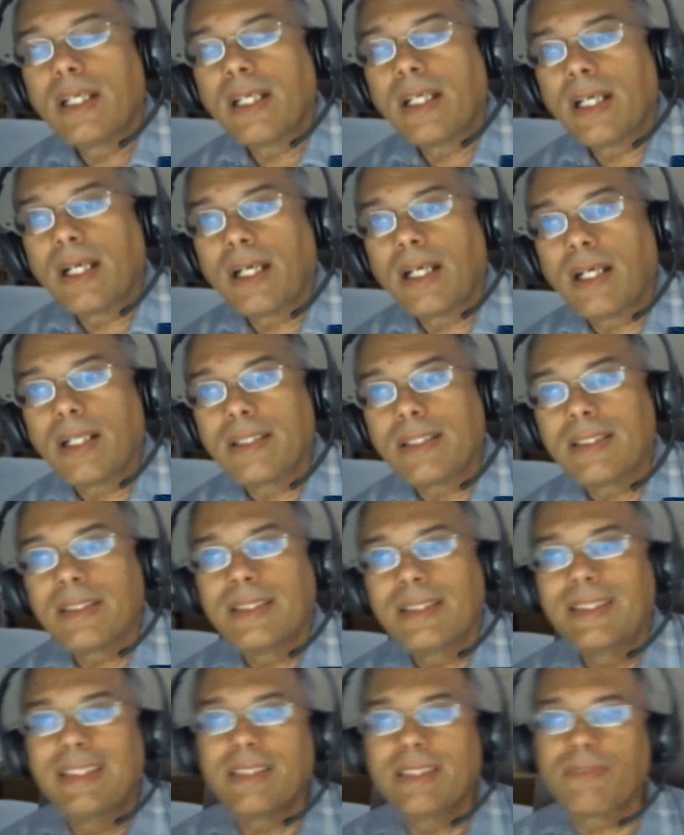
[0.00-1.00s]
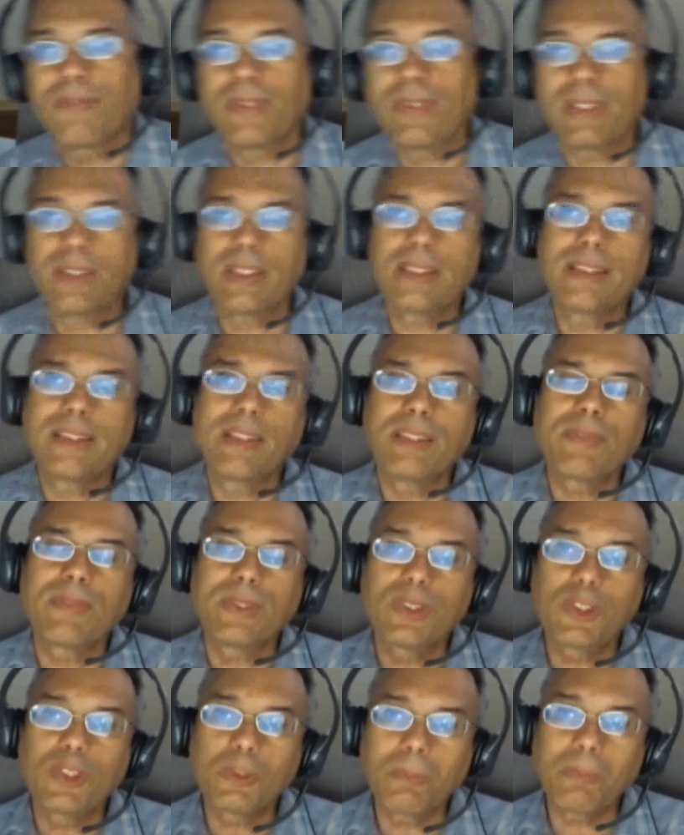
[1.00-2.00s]
a different
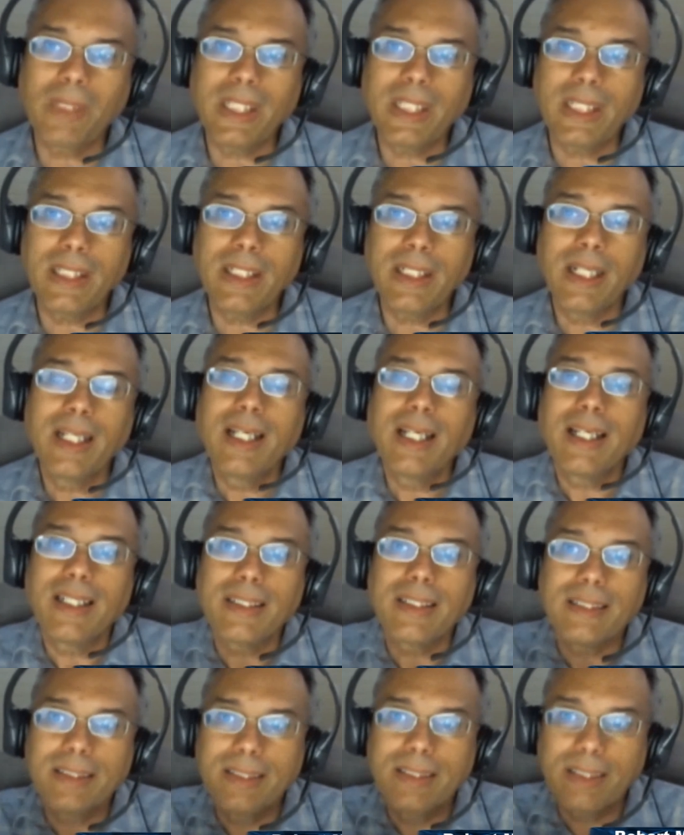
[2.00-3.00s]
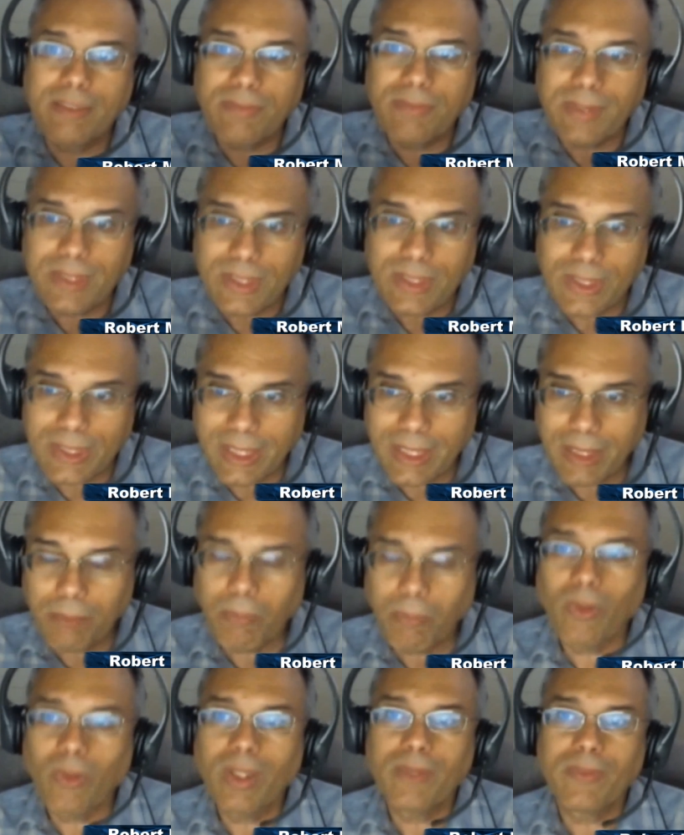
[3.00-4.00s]
speed, different sync
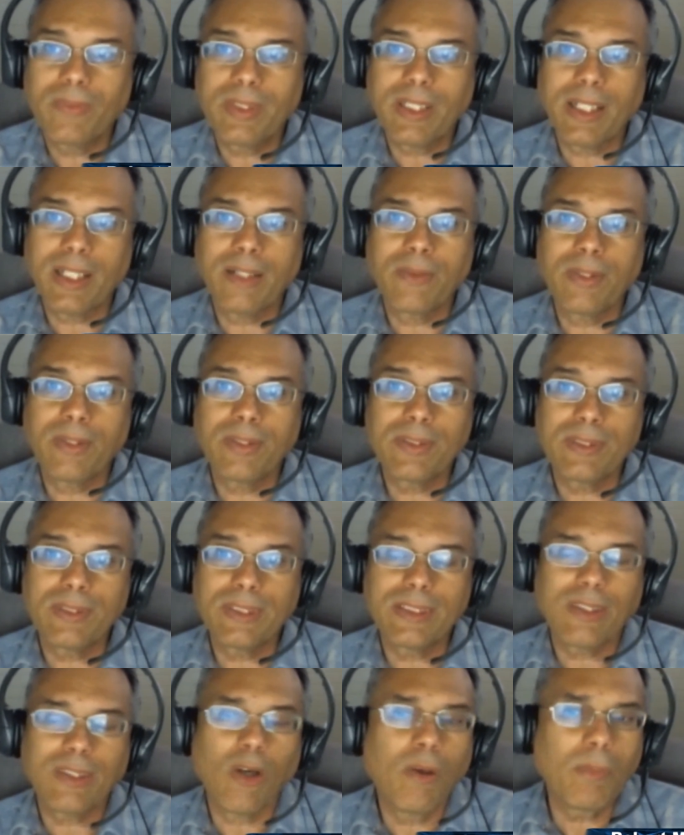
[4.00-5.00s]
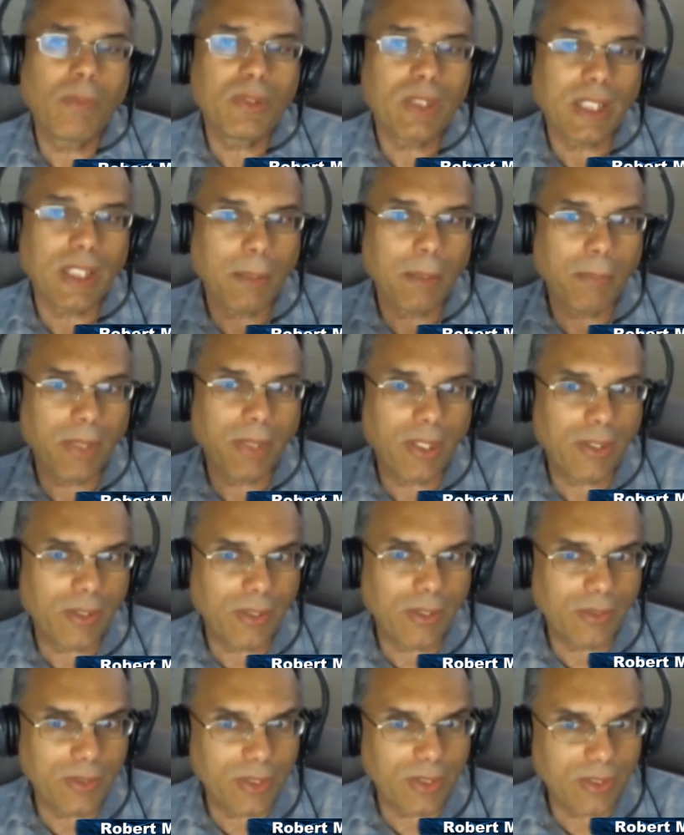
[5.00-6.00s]
point with ours. It's almost like a
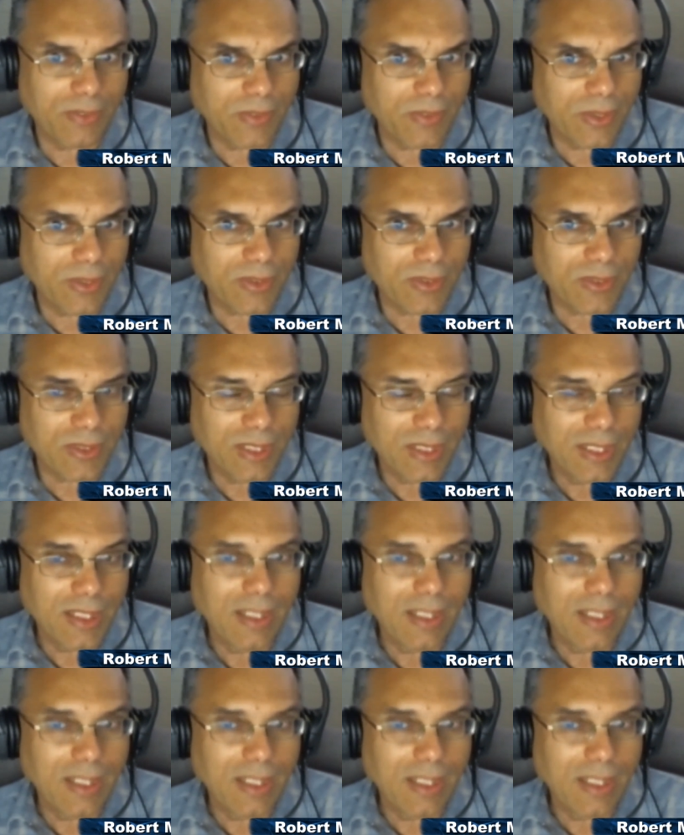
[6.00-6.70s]
parallel universe.